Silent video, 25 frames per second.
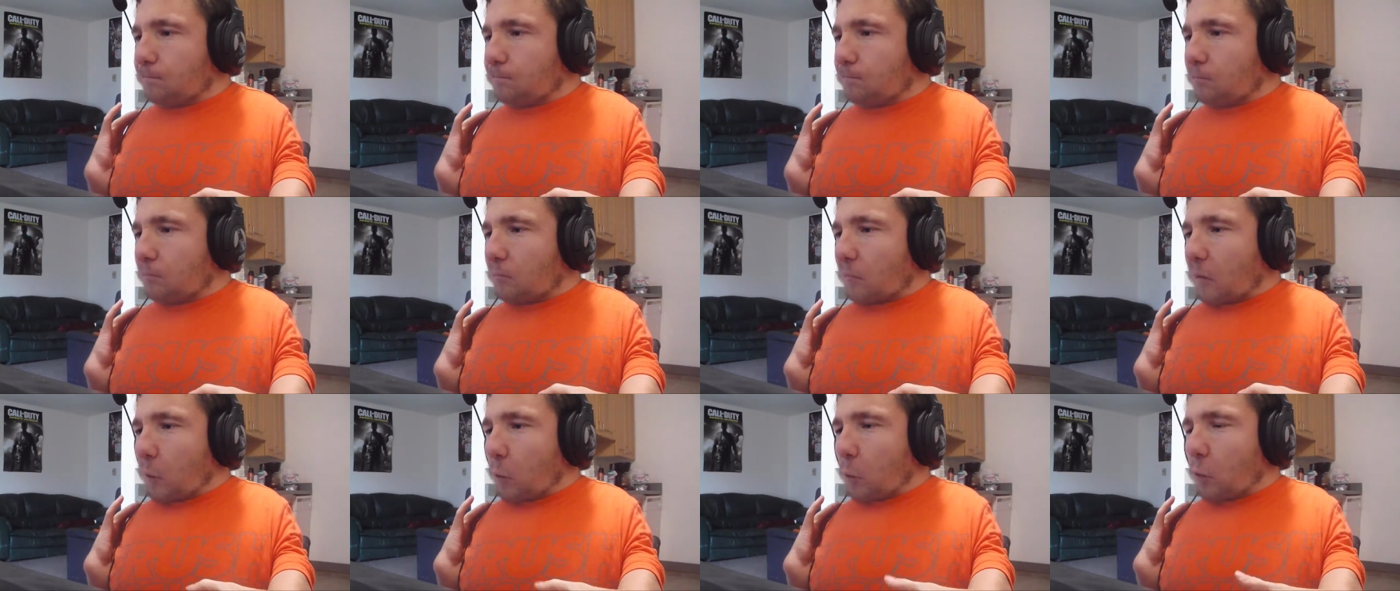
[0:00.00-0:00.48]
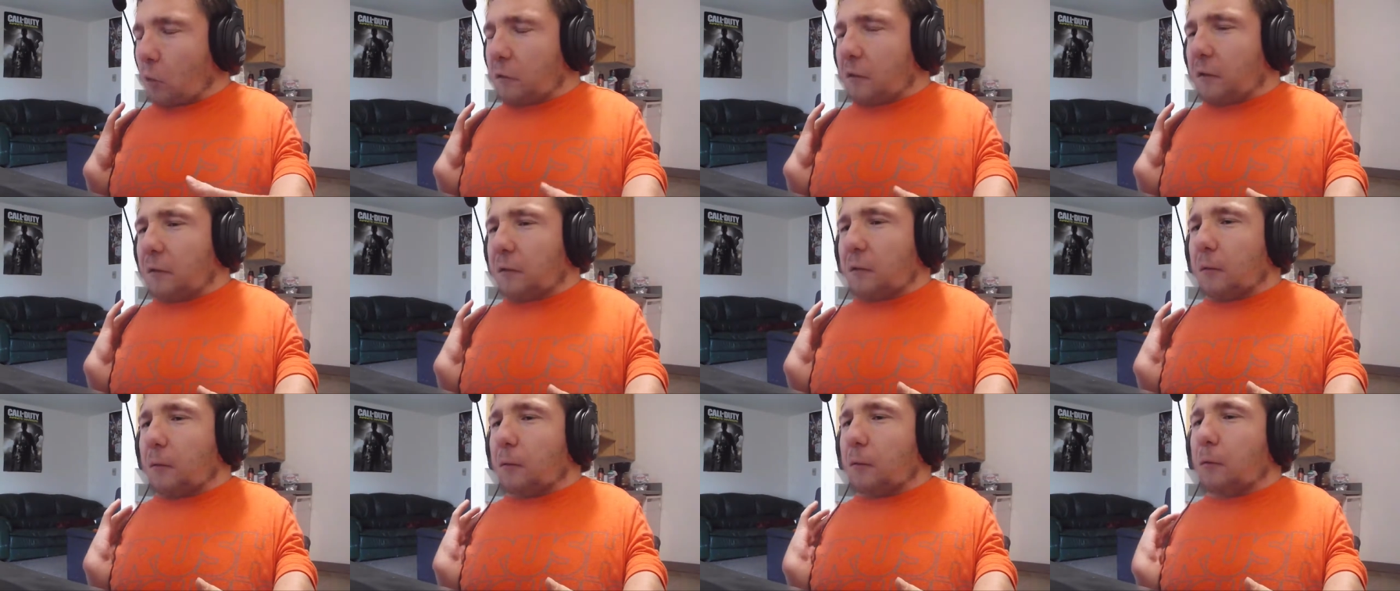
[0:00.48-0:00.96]
I
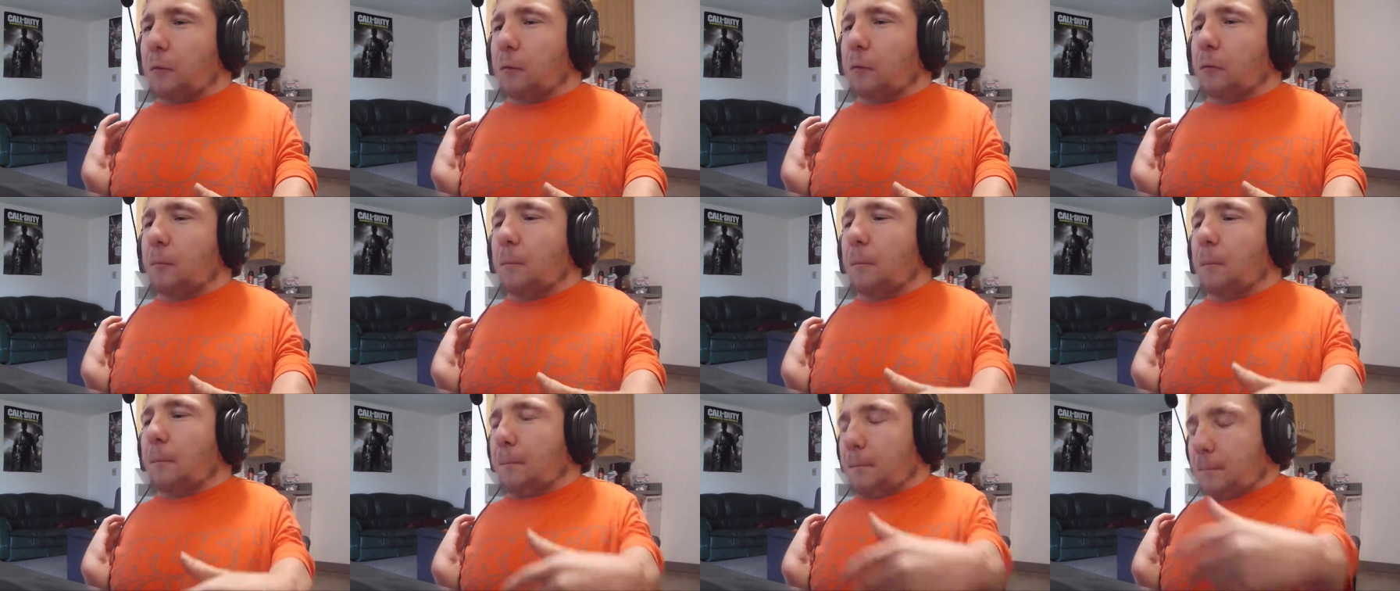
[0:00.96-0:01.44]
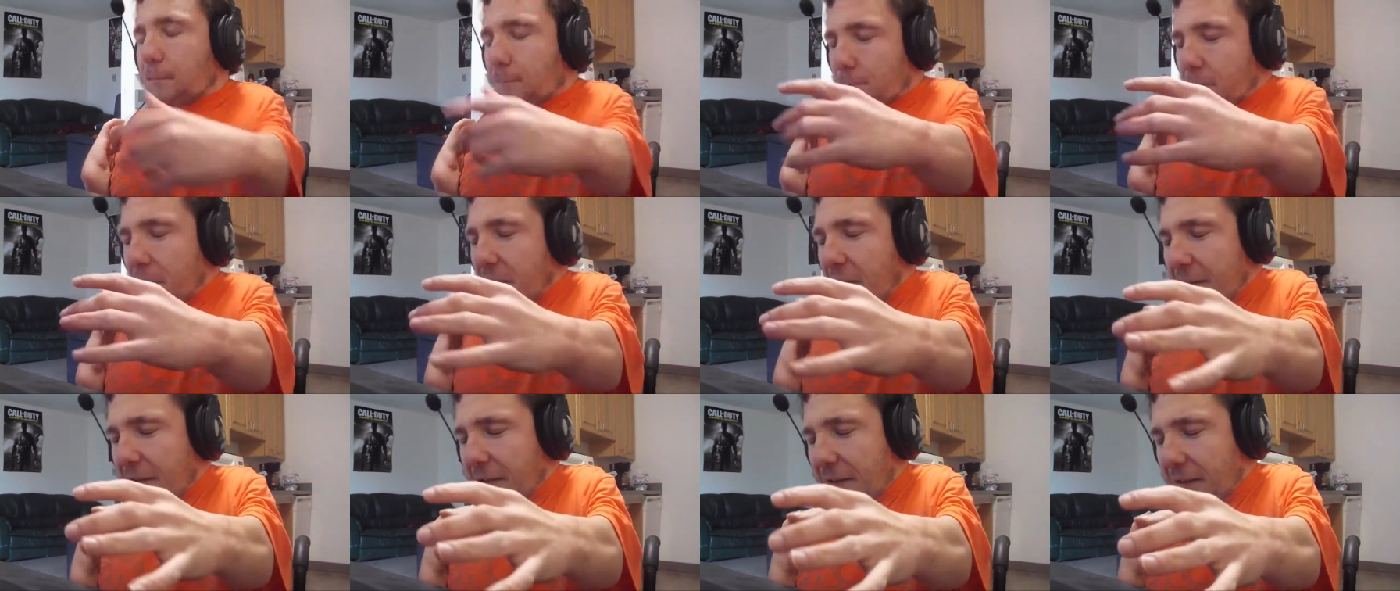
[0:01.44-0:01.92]
want to do
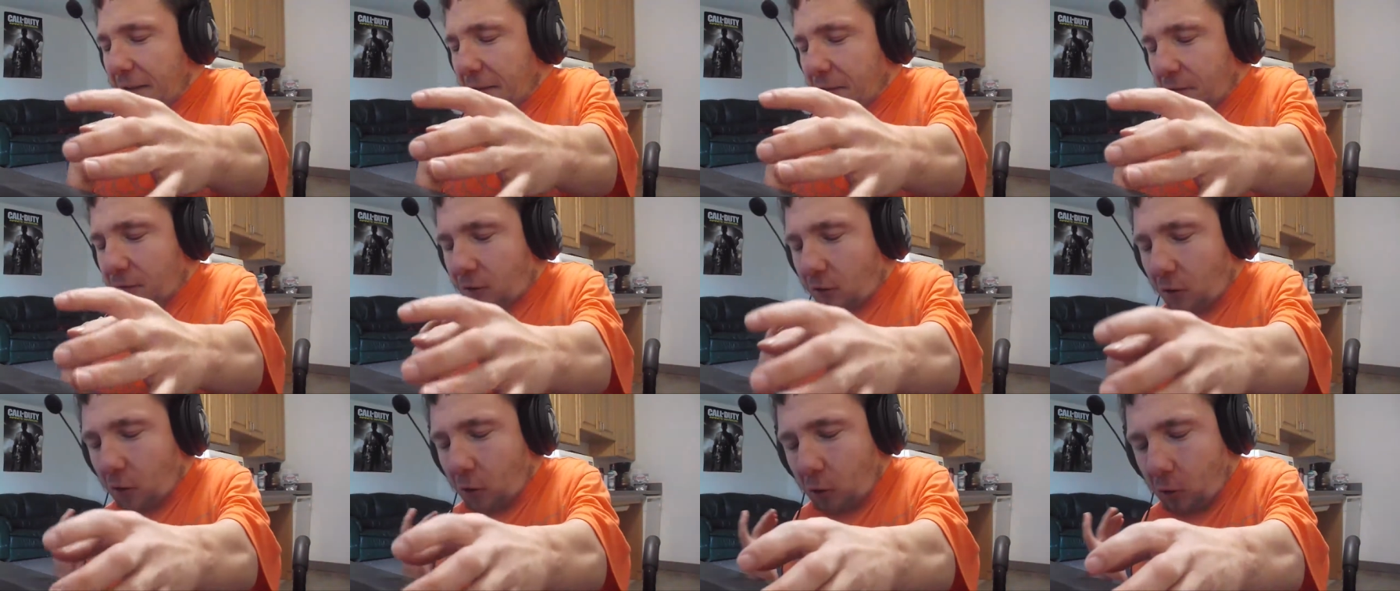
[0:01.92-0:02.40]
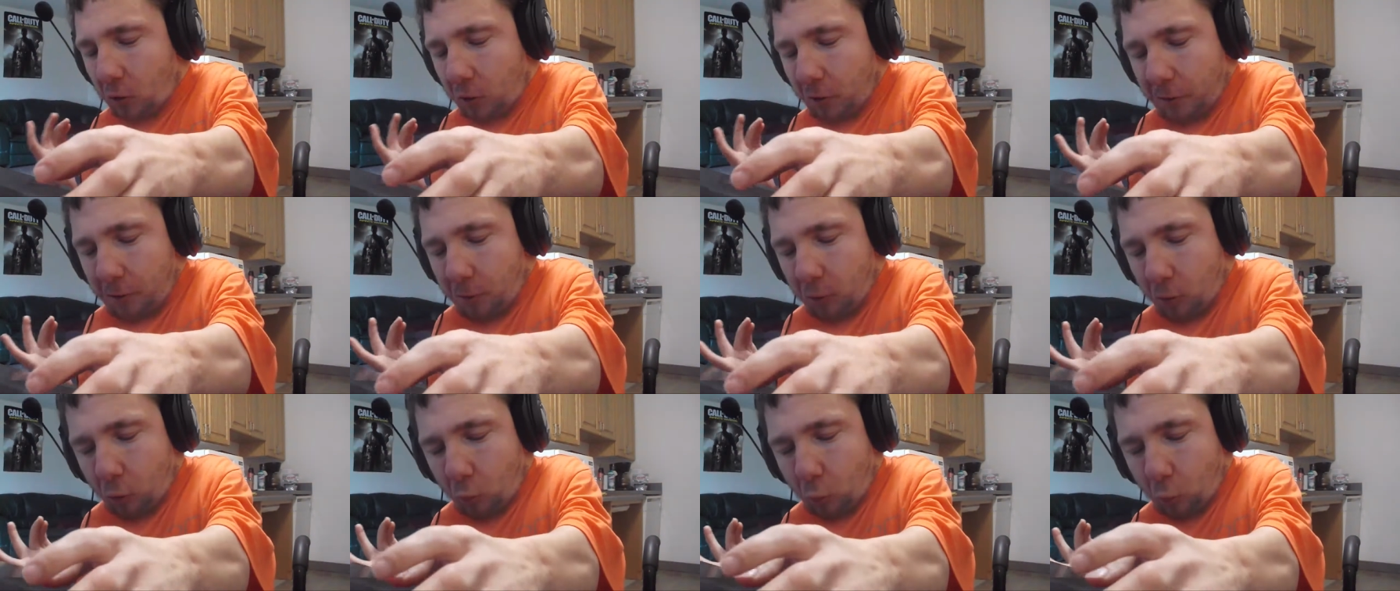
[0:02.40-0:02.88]
make it so
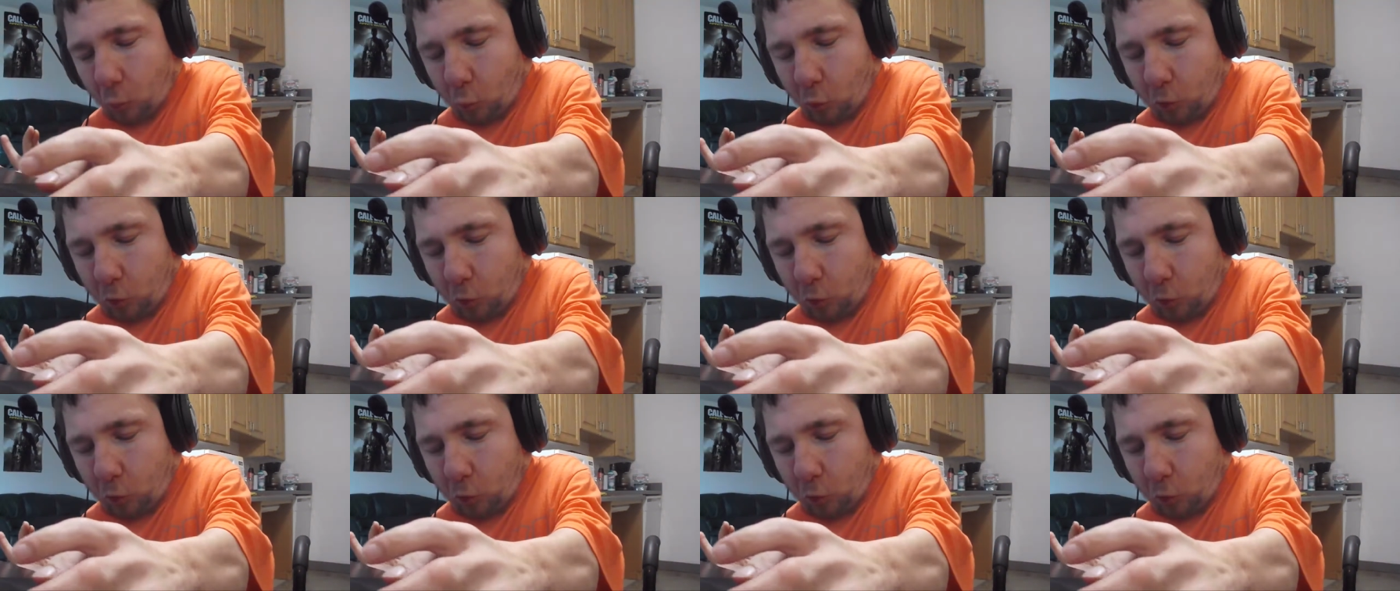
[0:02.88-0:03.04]
it